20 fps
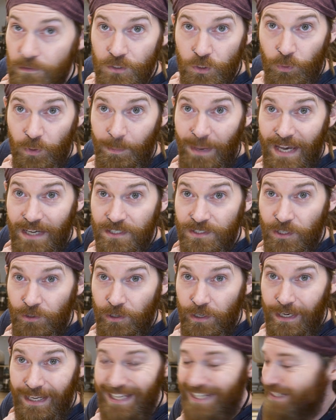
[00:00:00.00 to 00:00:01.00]
so we maxed out
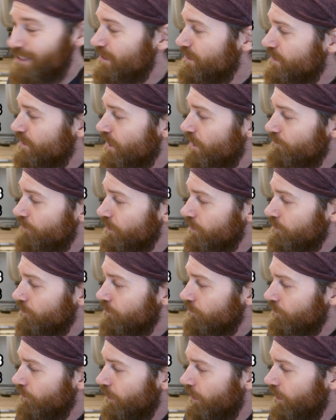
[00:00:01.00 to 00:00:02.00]
at 87.
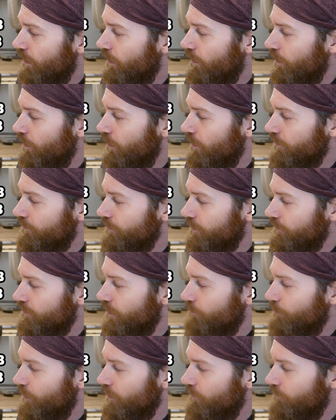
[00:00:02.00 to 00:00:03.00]
I think
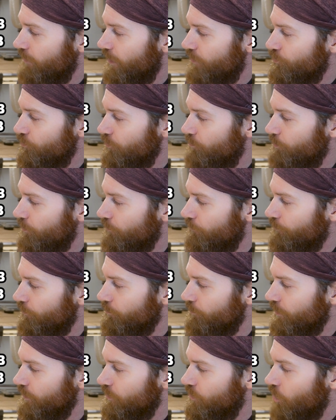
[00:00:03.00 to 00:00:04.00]
that might have actually been for
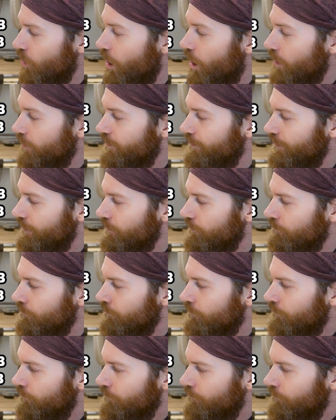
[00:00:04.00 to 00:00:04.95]
me talking.